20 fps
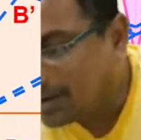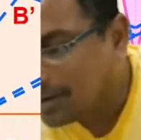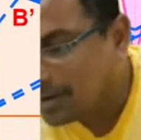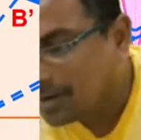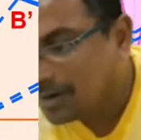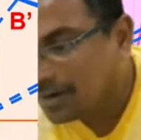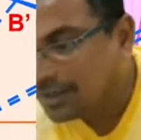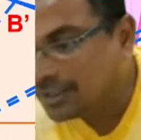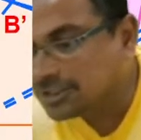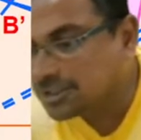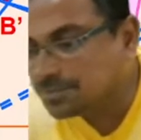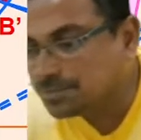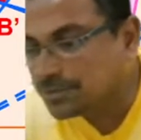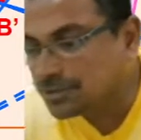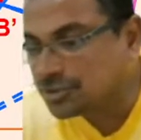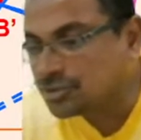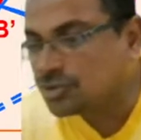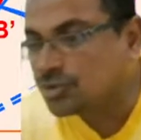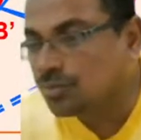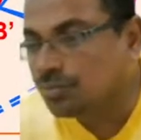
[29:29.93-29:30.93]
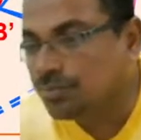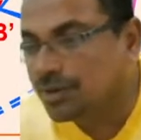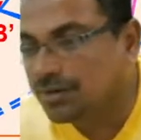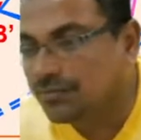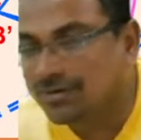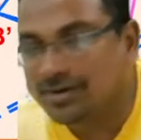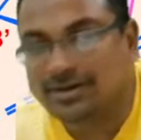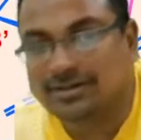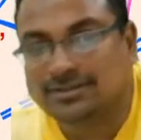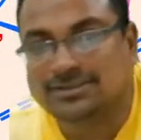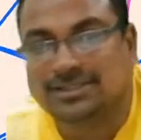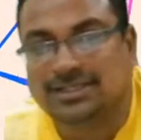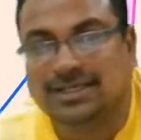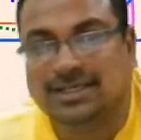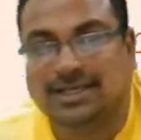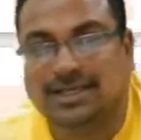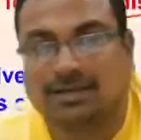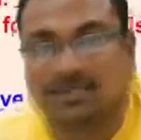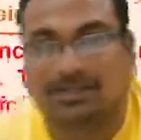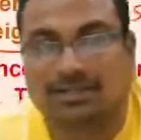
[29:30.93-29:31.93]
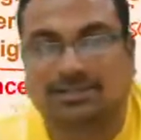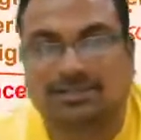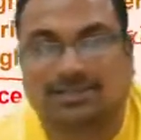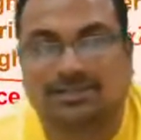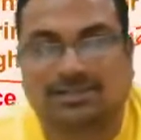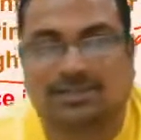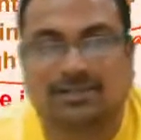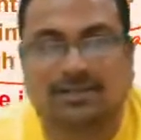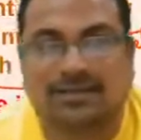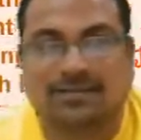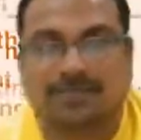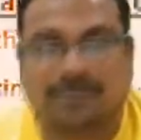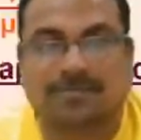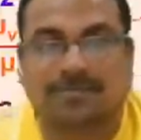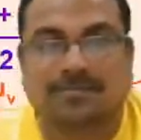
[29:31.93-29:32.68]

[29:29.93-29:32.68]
uh, dispersive power, see here please.